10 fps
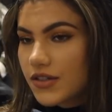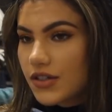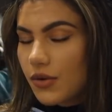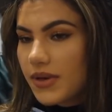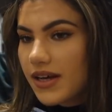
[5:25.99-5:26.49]

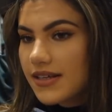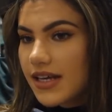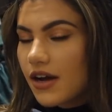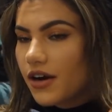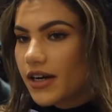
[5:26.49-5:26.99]
So because
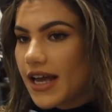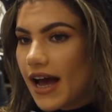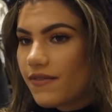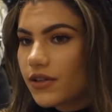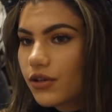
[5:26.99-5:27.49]
I already yeah.
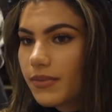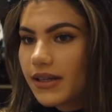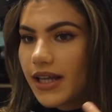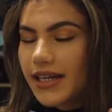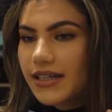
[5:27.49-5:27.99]
have a little bit
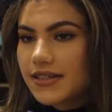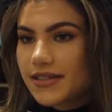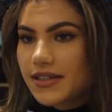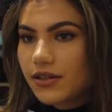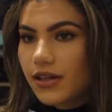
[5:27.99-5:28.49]
of lightness
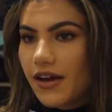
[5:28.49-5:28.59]
still